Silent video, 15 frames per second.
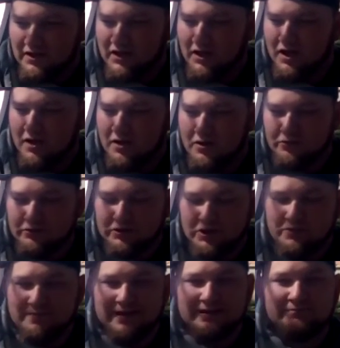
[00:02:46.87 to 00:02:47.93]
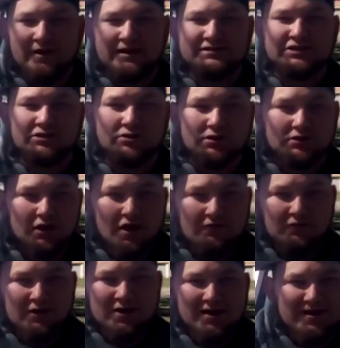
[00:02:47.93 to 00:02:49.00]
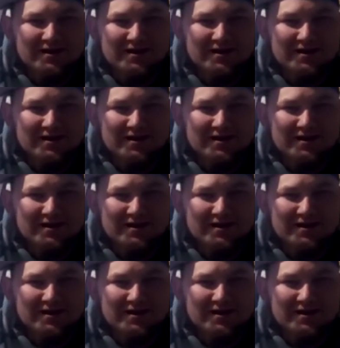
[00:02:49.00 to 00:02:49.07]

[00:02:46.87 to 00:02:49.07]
Oh, you mean my secret lover?